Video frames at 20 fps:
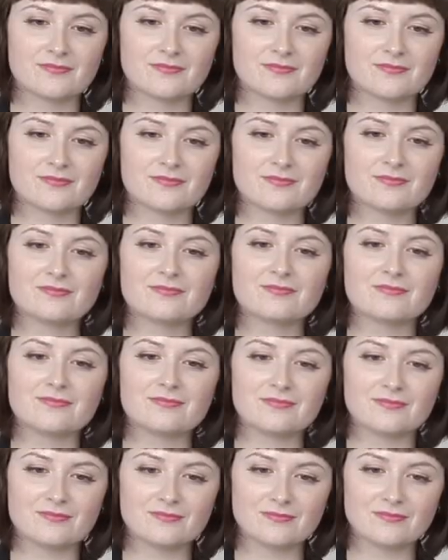
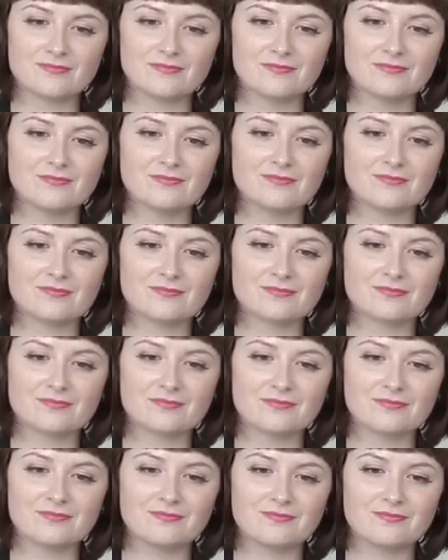
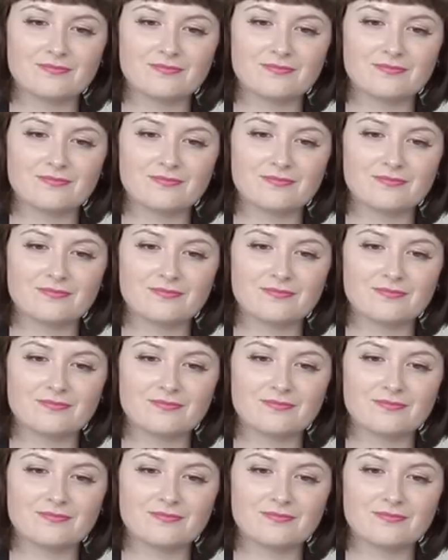The person shown says nothing.